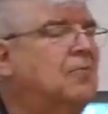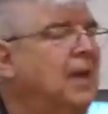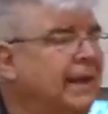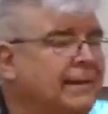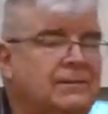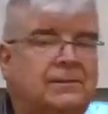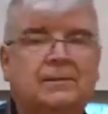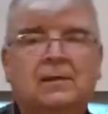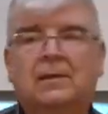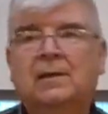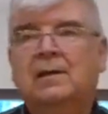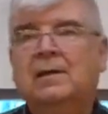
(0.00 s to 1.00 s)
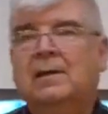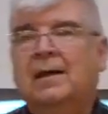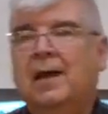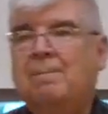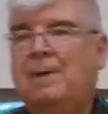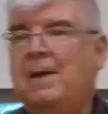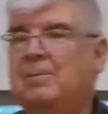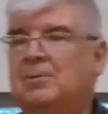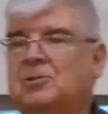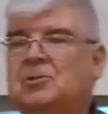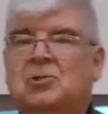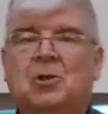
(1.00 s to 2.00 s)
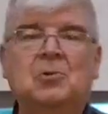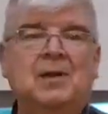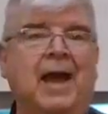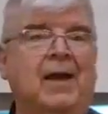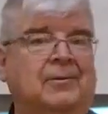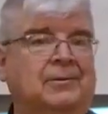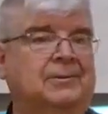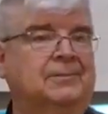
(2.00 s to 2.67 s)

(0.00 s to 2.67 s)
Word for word: face, and people just tune you out.